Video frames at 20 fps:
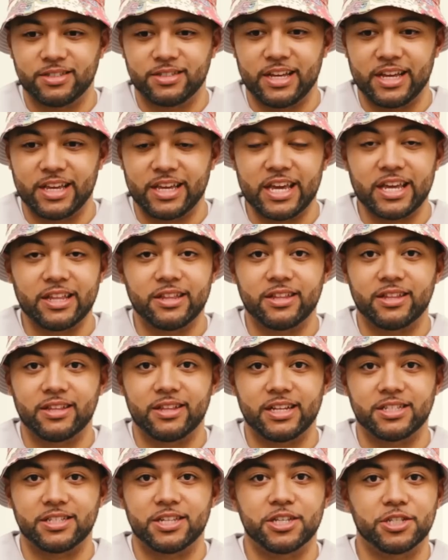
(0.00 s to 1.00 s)
again,
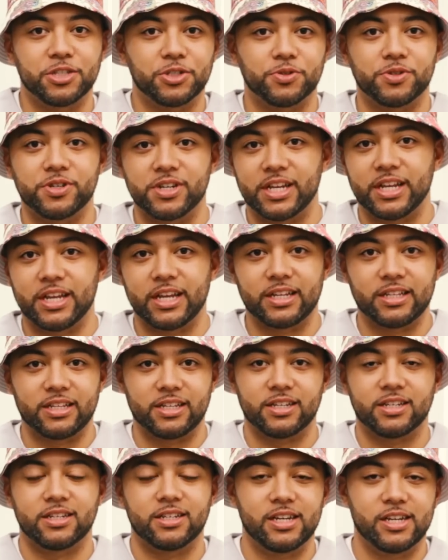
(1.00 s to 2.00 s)
that's history
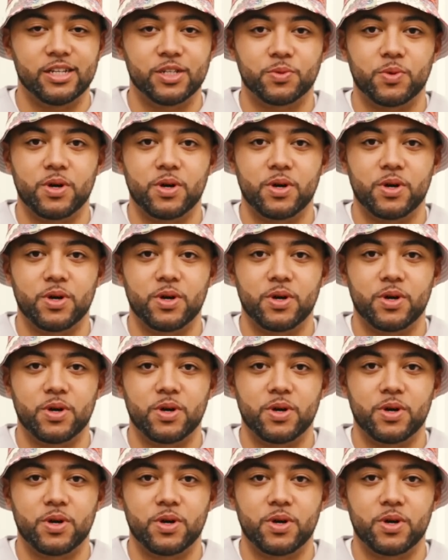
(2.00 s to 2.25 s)
connecting as